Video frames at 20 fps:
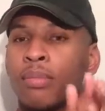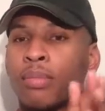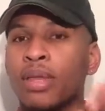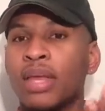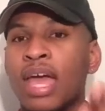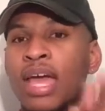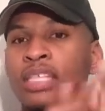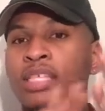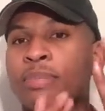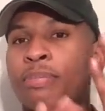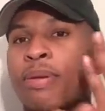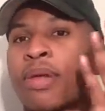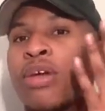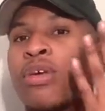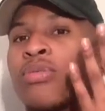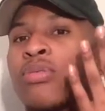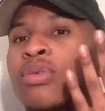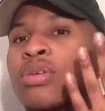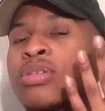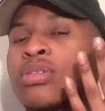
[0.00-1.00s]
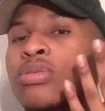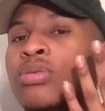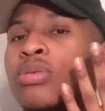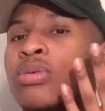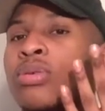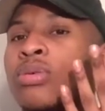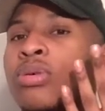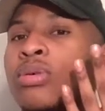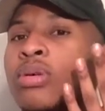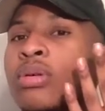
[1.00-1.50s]
it has a
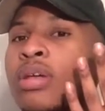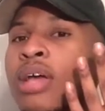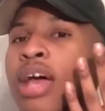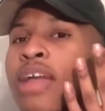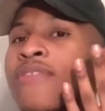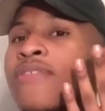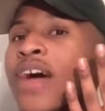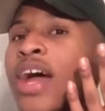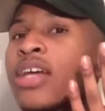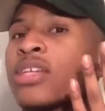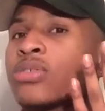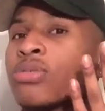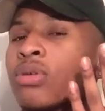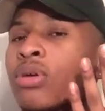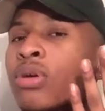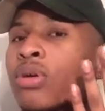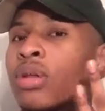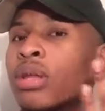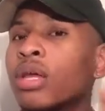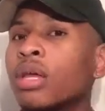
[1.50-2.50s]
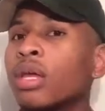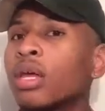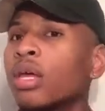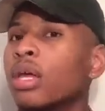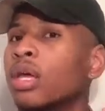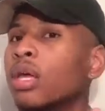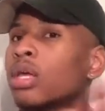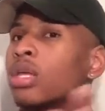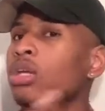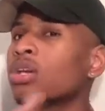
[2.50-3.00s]
parental advisory on it.
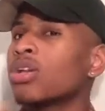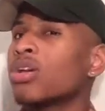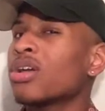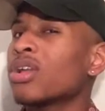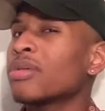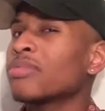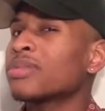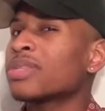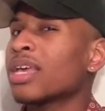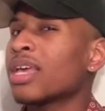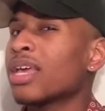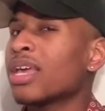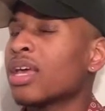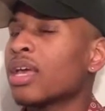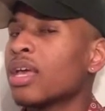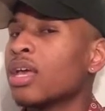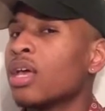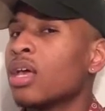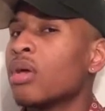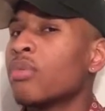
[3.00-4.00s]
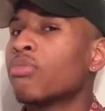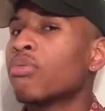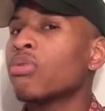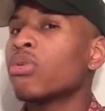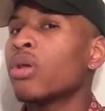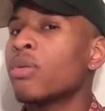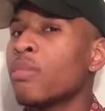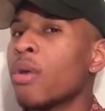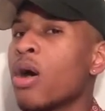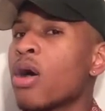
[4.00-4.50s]
You know what I'm saying?
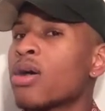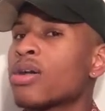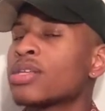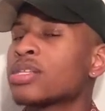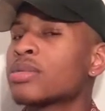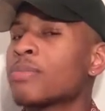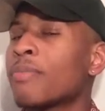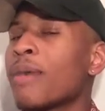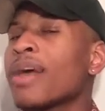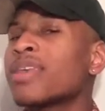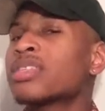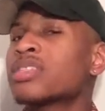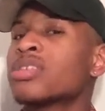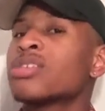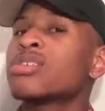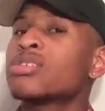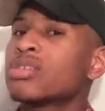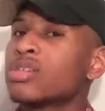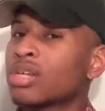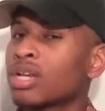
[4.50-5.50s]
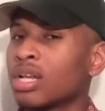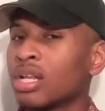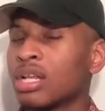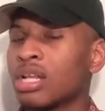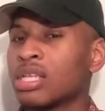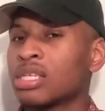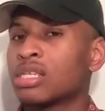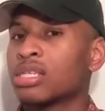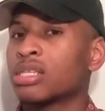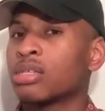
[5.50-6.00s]
Bruno Mars, my sister can
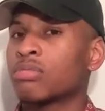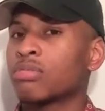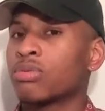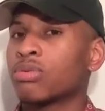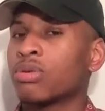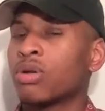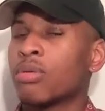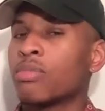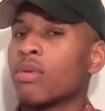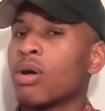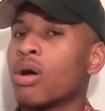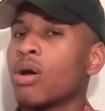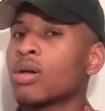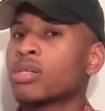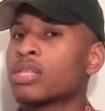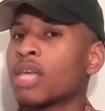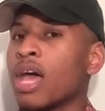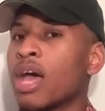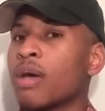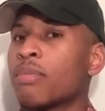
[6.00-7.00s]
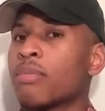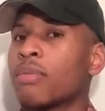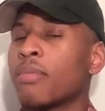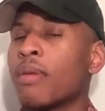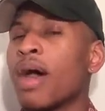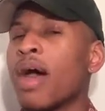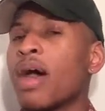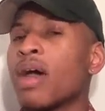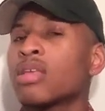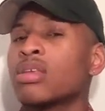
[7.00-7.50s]
listen to Bruno Mars album.
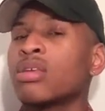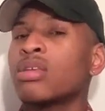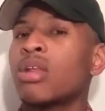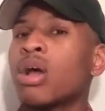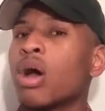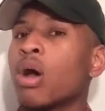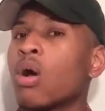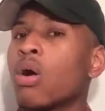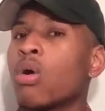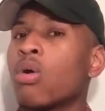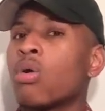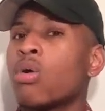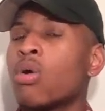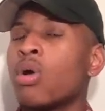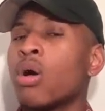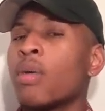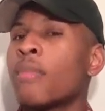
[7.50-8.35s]
My 5-year-old,